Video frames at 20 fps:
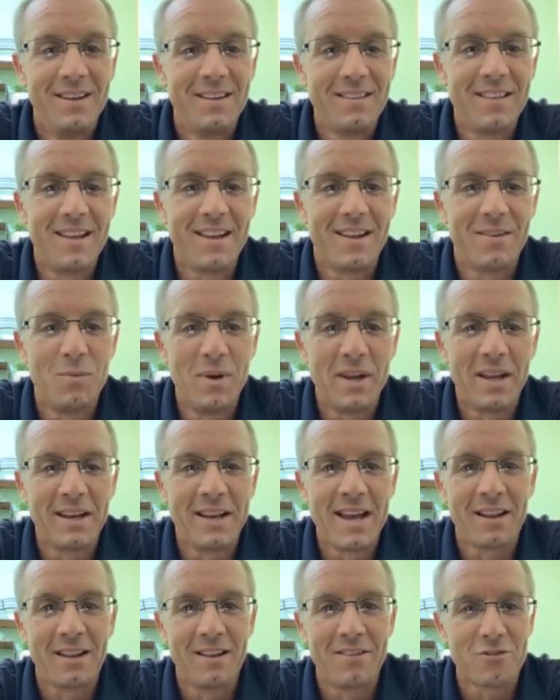they, we can
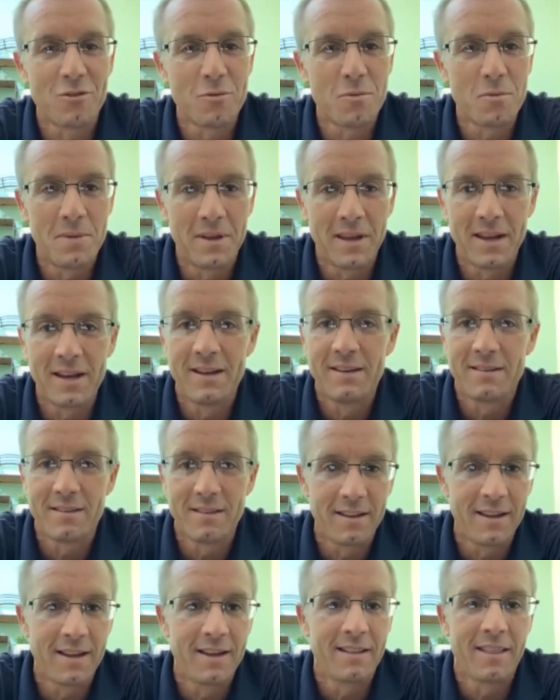handle it from the beginning to
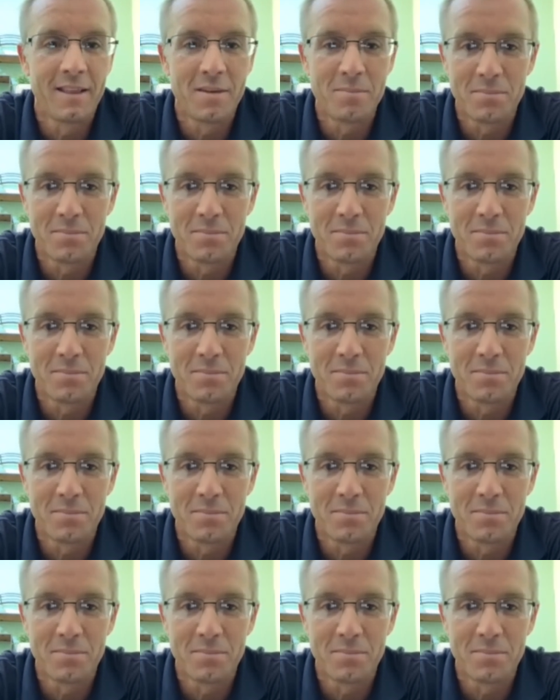the end and then